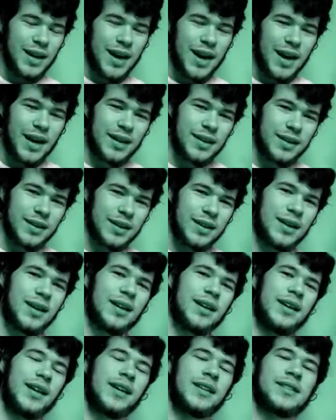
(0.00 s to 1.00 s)
And
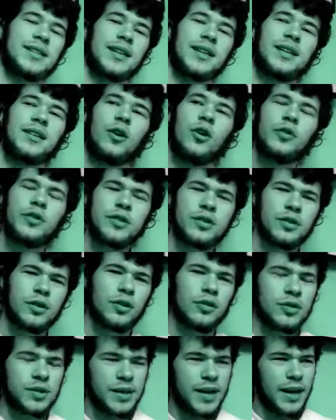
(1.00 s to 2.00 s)
it's like all these
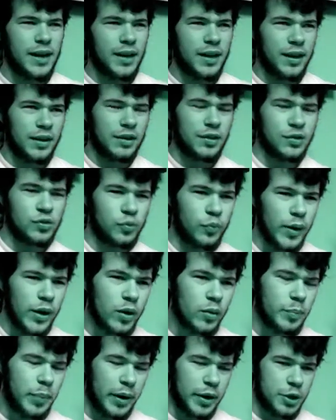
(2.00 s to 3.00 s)
girls get like these
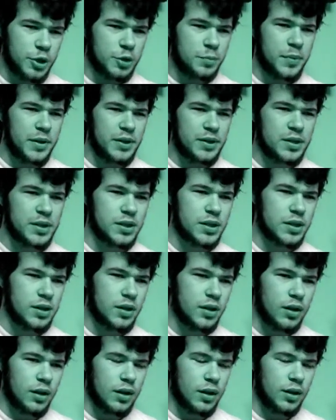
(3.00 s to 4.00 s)
weird punishments,
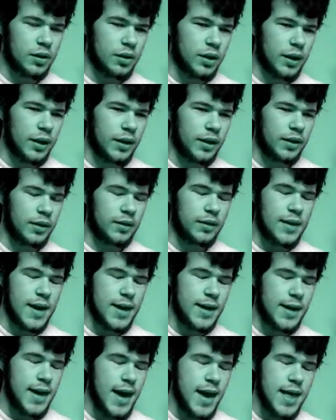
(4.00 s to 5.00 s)
or like
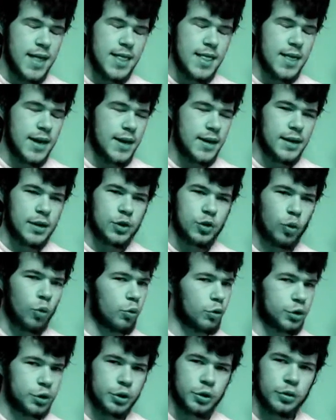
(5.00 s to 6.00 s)
they get like
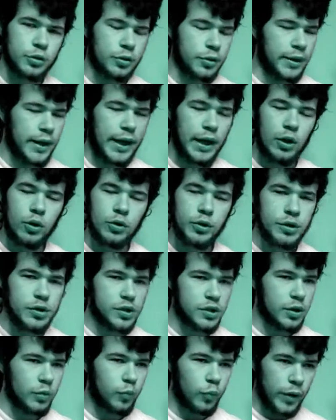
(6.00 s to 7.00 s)
tortured or killed in
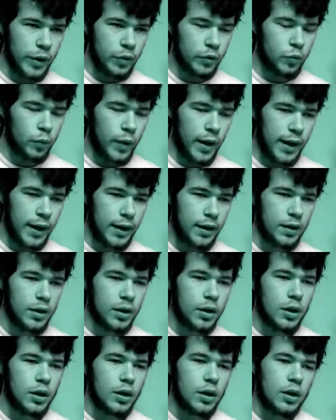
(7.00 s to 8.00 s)
some weird way.
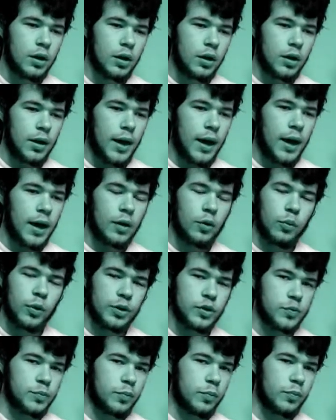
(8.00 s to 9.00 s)
I don't
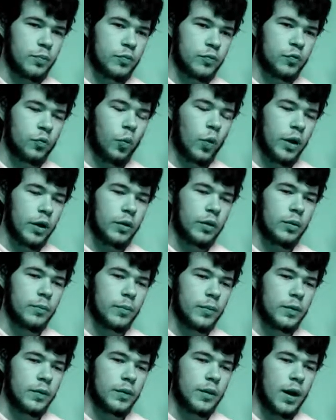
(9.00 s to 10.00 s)
want to. One of
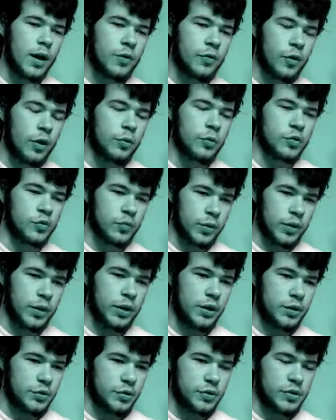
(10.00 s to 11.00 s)
them that I thought was
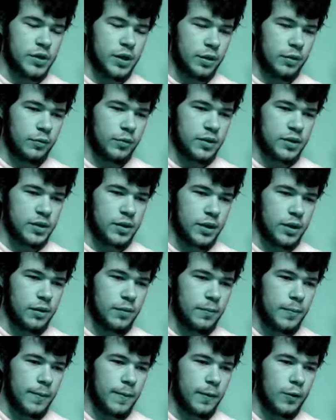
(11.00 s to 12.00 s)
really interesting was
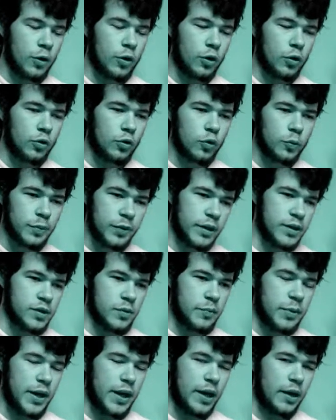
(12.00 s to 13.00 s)
the girl who plays
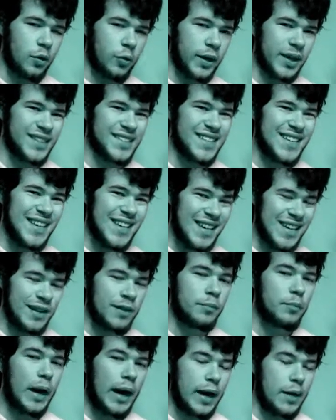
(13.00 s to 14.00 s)
the piano gets
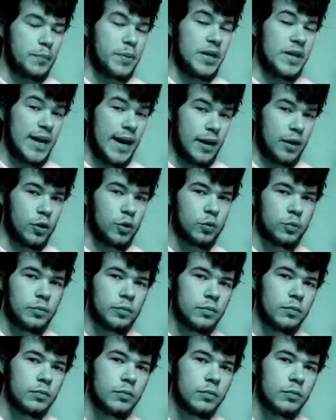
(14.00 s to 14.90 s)
eaten by a piano.